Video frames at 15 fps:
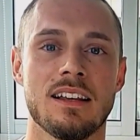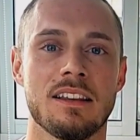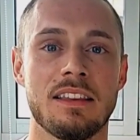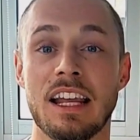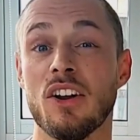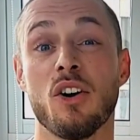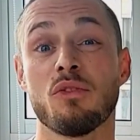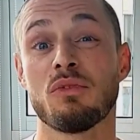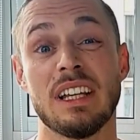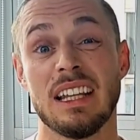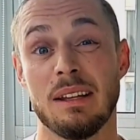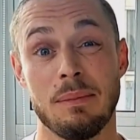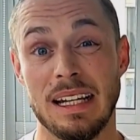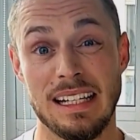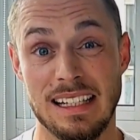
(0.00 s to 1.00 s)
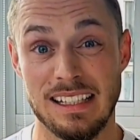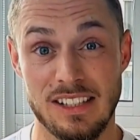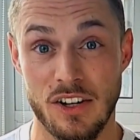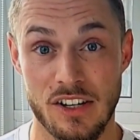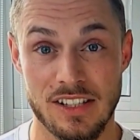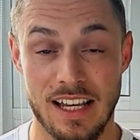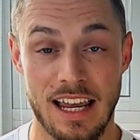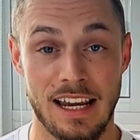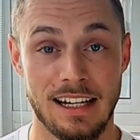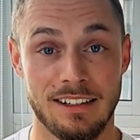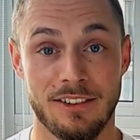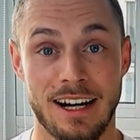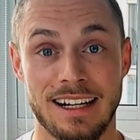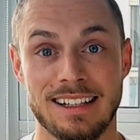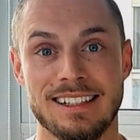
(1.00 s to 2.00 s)
they don't really mean it starts at 8,
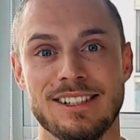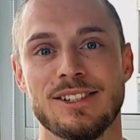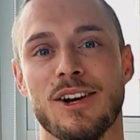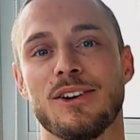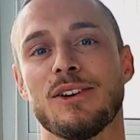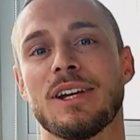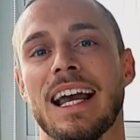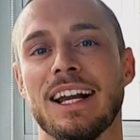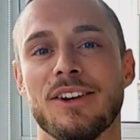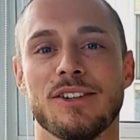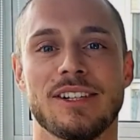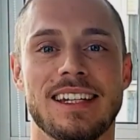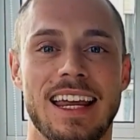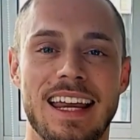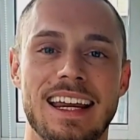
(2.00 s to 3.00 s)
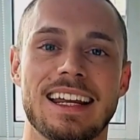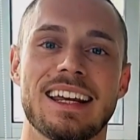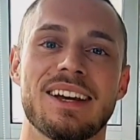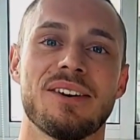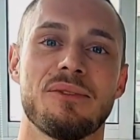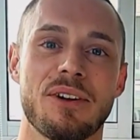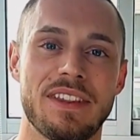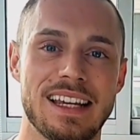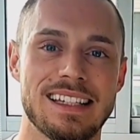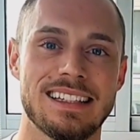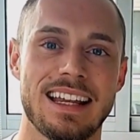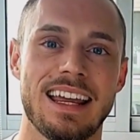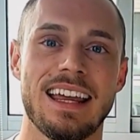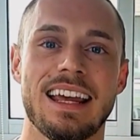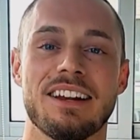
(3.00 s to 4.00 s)
right? So you cannot take what they
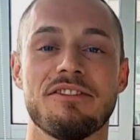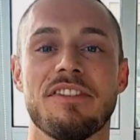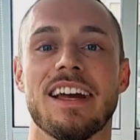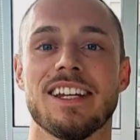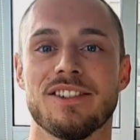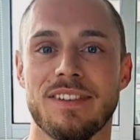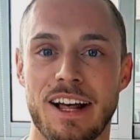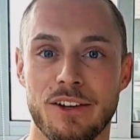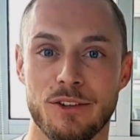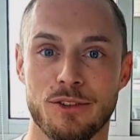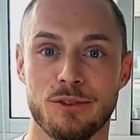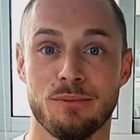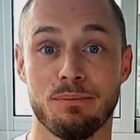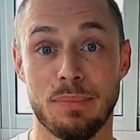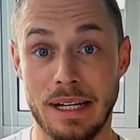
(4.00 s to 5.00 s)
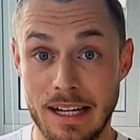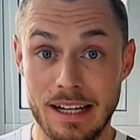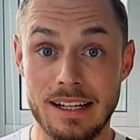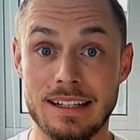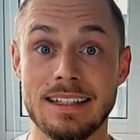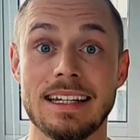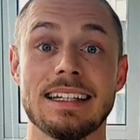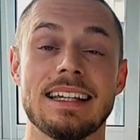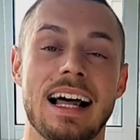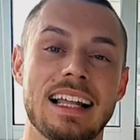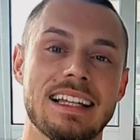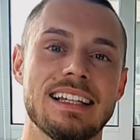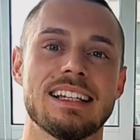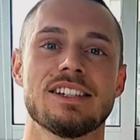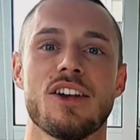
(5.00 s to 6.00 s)
say at face value, because
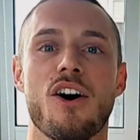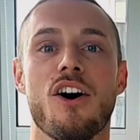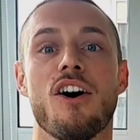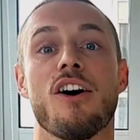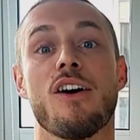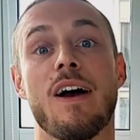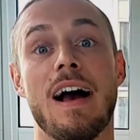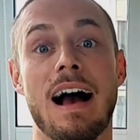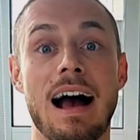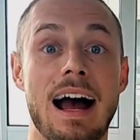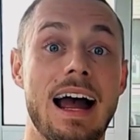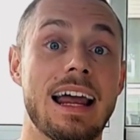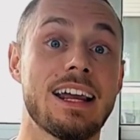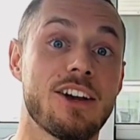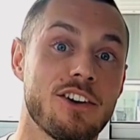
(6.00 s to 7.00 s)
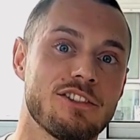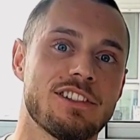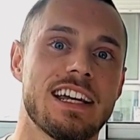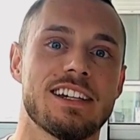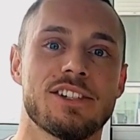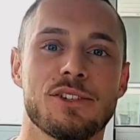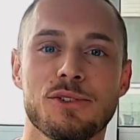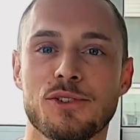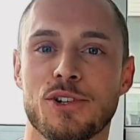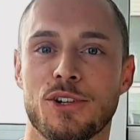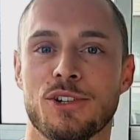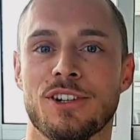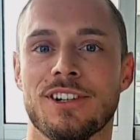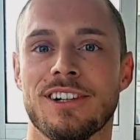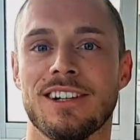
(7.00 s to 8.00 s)
Italians are a high context
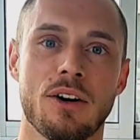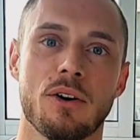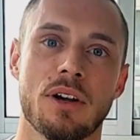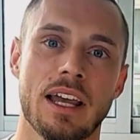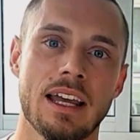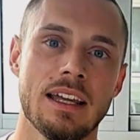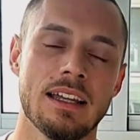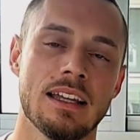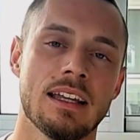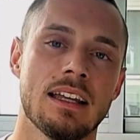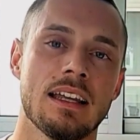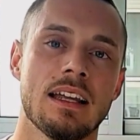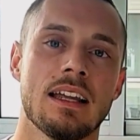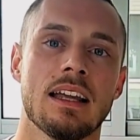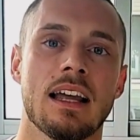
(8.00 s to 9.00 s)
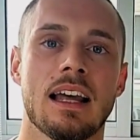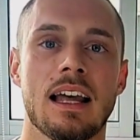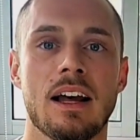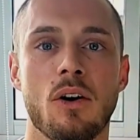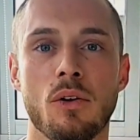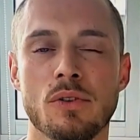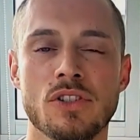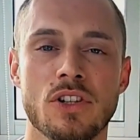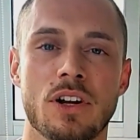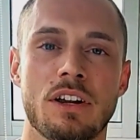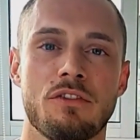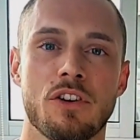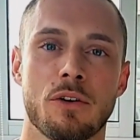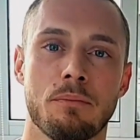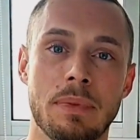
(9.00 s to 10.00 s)
culture, okay? Also,
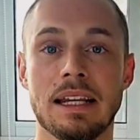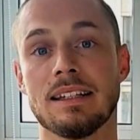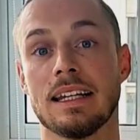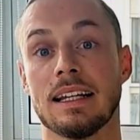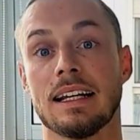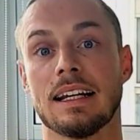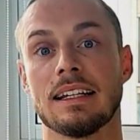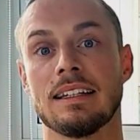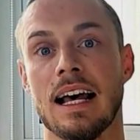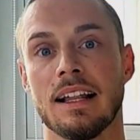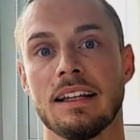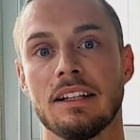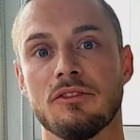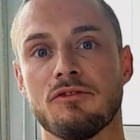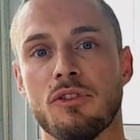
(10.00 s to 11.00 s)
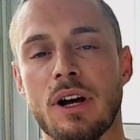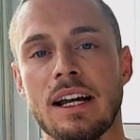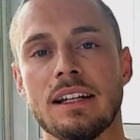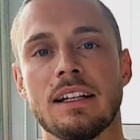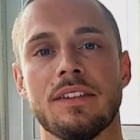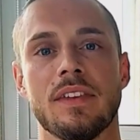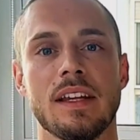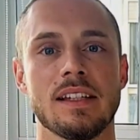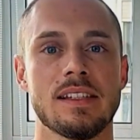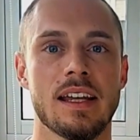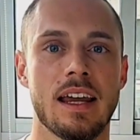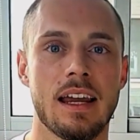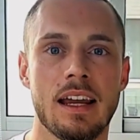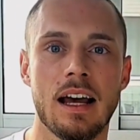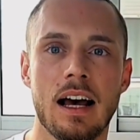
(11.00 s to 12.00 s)
if you're meeting an Italian friend and they
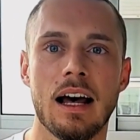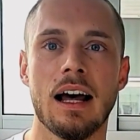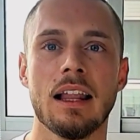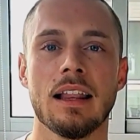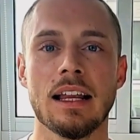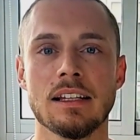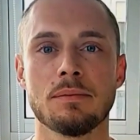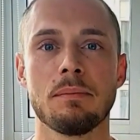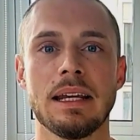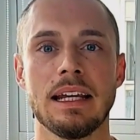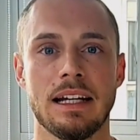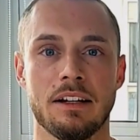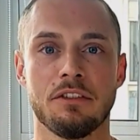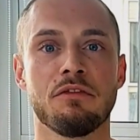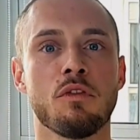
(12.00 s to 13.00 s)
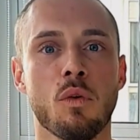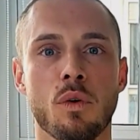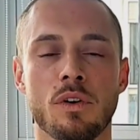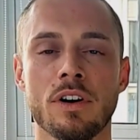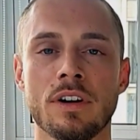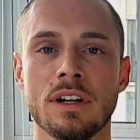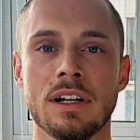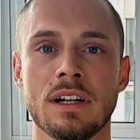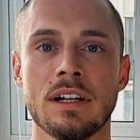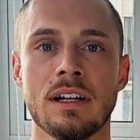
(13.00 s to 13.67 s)
say, let's meet at 4,